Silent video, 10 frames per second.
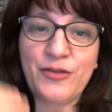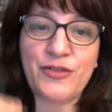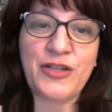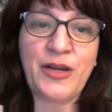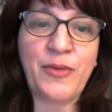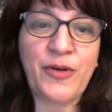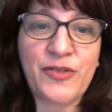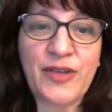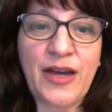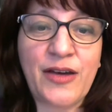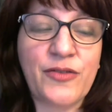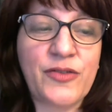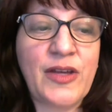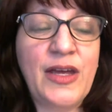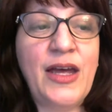to shame
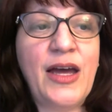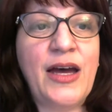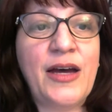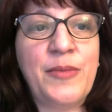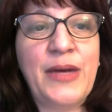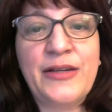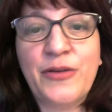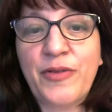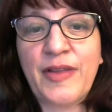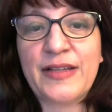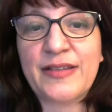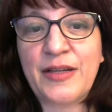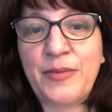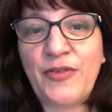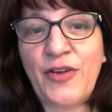ourselves, I don't think it's going
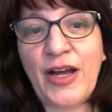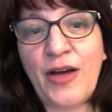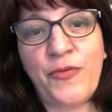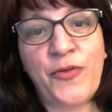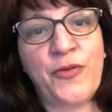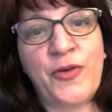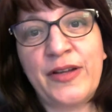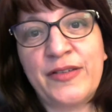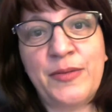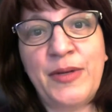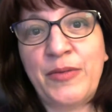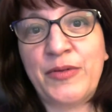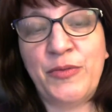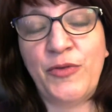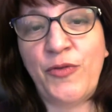to be very helpful for us to be able
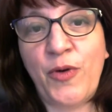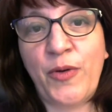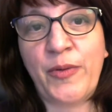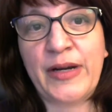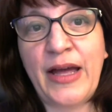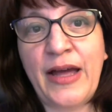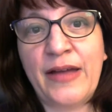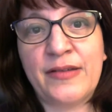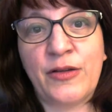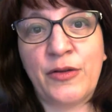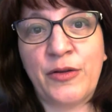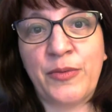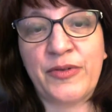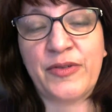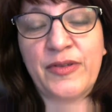to move forward as a
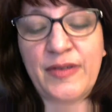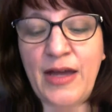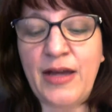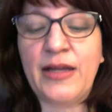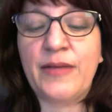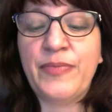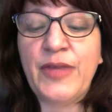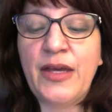global society.